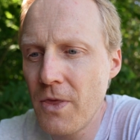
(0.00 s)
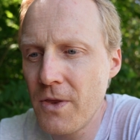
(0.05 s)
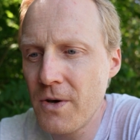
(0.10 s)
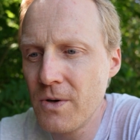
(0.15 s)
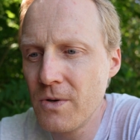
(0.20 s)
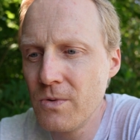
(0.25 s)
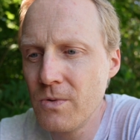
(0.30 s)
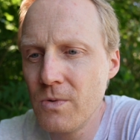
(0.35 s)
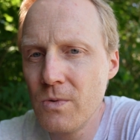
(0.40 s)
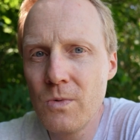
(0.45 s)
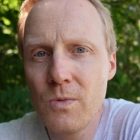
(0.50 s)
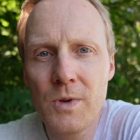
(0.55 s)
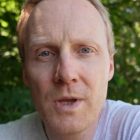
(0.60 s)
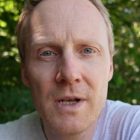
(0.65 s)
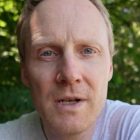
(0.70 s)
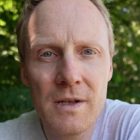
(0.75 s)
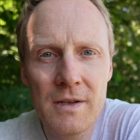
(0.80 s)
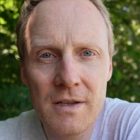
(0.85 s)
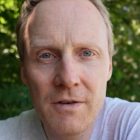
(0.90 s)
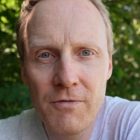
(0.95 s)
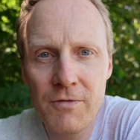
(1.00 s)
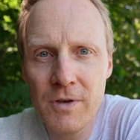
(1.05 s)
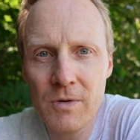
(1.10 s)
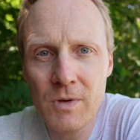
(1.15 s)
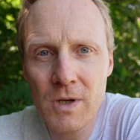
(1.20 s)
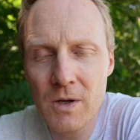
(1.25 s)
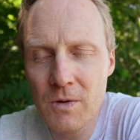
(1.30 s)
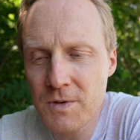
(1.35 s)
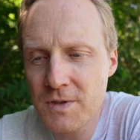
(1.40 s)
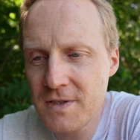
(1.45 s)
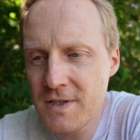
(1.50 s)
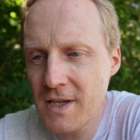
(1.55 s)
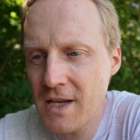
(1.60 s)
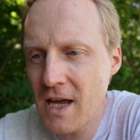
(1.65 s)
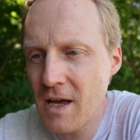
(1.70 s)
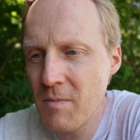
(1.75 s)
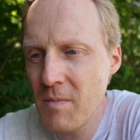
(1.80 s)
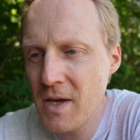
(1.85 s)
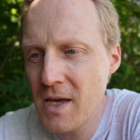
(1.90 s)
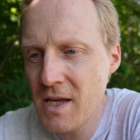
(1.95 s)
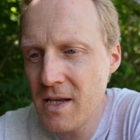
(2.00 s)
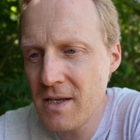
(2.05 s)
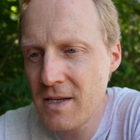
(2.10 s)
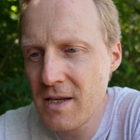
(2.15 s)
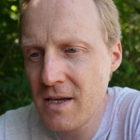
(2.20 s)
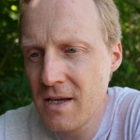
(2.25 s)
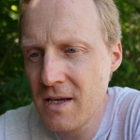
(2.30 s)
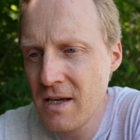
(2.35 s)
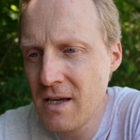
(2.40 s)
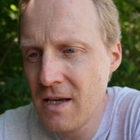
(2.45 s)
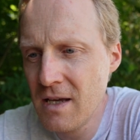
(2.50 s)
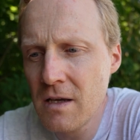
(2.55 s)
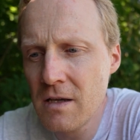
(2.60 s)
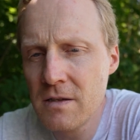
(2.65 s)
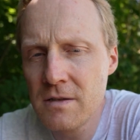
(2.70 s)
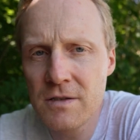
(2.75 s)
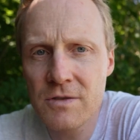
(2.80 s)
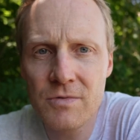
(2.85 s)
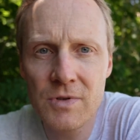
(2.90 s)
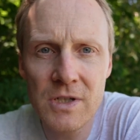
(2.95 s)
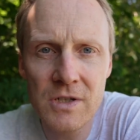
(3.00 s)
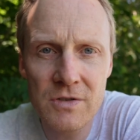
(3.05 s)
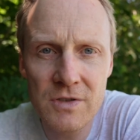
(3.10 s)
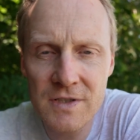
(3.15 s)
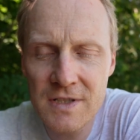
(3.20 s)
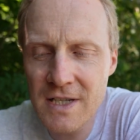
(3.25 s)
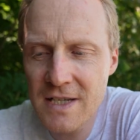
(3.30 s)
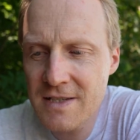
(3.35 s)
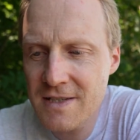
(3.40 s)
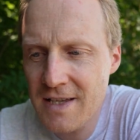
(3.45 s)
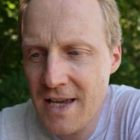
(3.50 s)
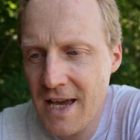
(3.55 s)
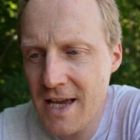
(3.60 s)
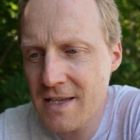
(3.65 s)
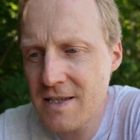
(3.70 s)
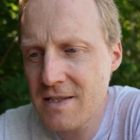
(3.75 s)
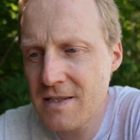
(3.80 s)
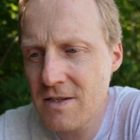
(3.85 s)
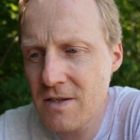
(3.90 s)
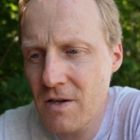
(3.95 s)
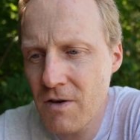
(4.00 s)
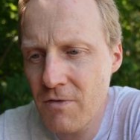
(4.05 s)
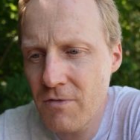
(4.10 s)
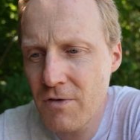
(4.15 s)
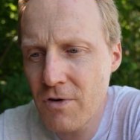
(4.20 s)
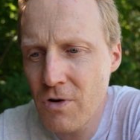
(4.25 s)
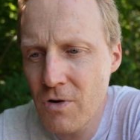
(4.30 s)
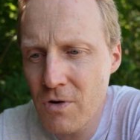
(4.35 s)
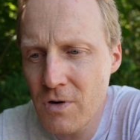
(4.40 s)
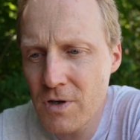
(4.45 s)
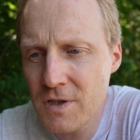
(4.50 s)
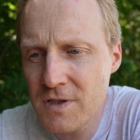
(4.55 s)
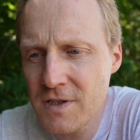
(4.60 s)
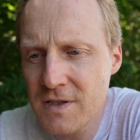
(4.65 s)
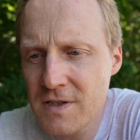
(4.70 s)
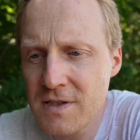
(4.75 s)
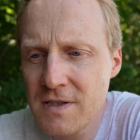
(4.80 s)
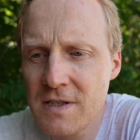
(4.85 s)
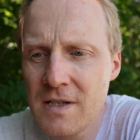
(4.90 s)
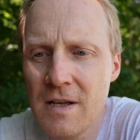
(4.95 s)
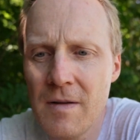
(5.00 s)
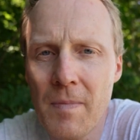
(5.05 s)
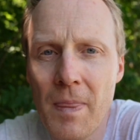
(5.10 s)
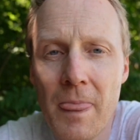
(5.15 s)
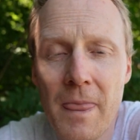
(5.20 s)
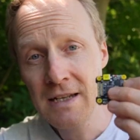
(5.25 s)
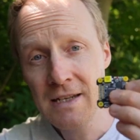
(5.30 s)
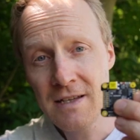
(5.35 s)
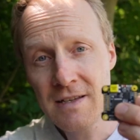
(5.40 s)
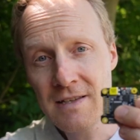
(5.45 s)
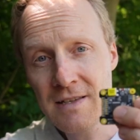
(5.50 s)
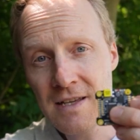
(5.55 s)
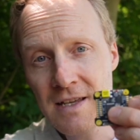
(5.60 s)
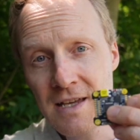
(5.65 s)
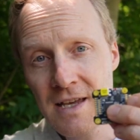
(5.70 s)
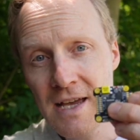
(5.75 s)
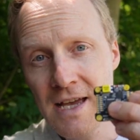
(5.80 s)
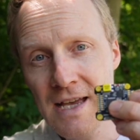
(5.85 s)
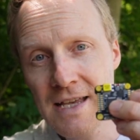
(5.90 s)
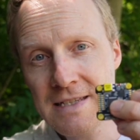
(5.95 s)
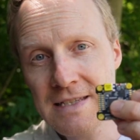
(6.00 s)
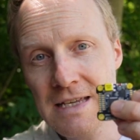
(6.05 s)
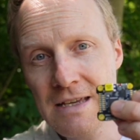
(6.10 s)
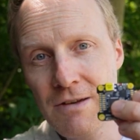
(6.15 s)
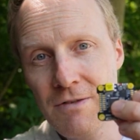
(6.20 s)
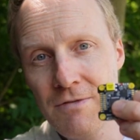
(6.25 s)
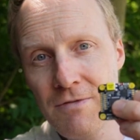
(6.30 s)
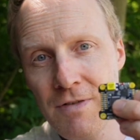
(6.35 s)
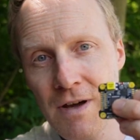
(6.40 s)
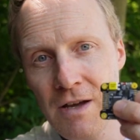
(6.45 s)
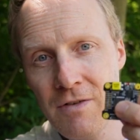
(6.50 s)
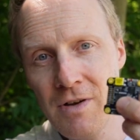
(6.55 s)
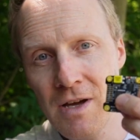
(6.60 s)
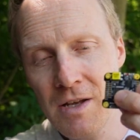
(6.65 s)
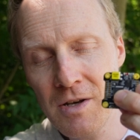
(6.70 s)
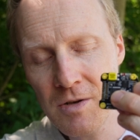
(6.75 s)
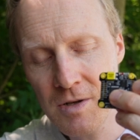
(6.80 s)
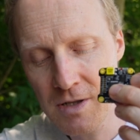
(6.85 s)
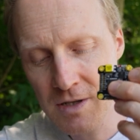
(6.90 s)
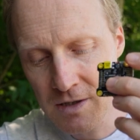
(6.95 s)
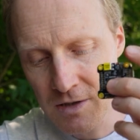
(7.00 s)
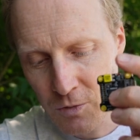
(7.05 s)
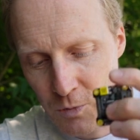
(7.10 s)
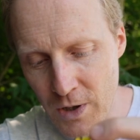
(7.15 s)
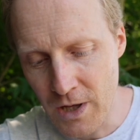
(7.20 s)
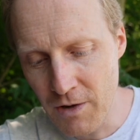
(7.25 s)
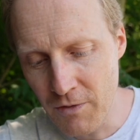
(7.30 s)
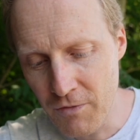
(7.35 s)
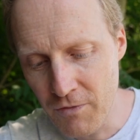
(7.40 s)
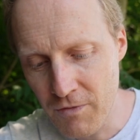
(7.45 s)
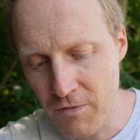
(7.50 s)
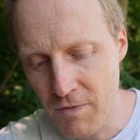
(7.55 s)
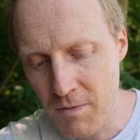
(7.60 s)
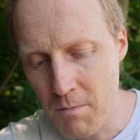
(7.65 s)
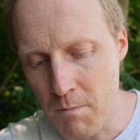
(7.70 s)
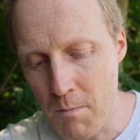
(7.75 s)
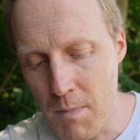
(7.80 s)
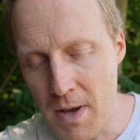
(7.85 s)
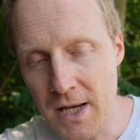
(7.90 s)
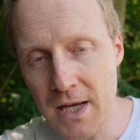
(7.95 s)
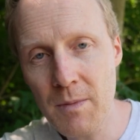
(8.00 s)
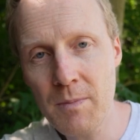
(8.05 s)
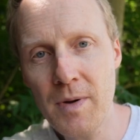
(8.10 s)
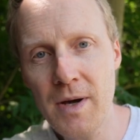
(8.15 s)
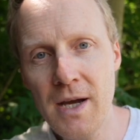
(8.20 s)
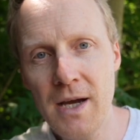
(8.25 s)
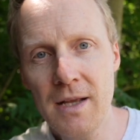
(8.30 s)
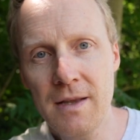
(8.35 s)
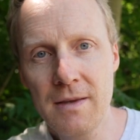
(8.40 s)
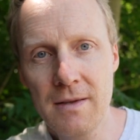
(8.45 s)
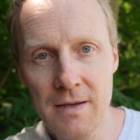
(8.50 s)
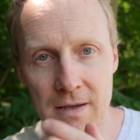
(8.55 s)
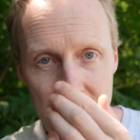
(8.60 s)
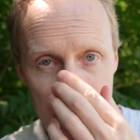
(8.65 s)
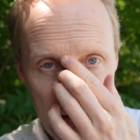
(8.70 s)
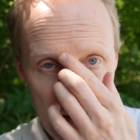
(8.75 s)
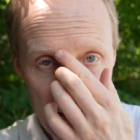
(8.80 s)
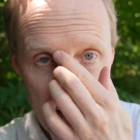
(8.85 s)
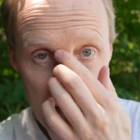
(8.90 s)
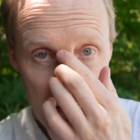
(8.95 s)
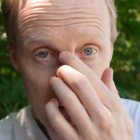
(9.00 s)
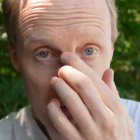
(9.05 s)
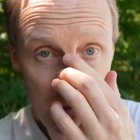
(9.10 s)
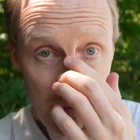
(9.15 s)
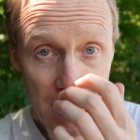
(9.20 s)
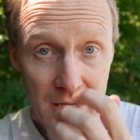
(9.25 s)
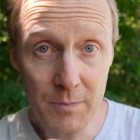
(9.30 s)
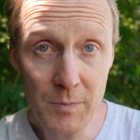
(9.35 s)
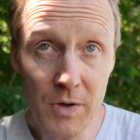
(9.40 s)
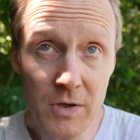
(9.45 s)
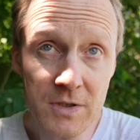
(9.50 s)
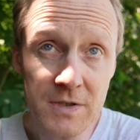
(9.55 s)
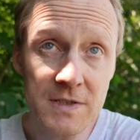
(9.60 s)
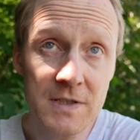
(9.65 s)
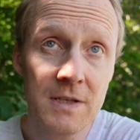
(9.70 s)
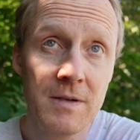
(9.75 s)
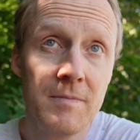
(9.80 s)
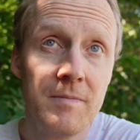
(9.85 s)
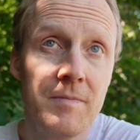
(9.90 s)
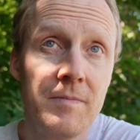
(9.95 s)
through the few notes that I made. 3 to 6S, of course. This thing has a 512 megabyte black box.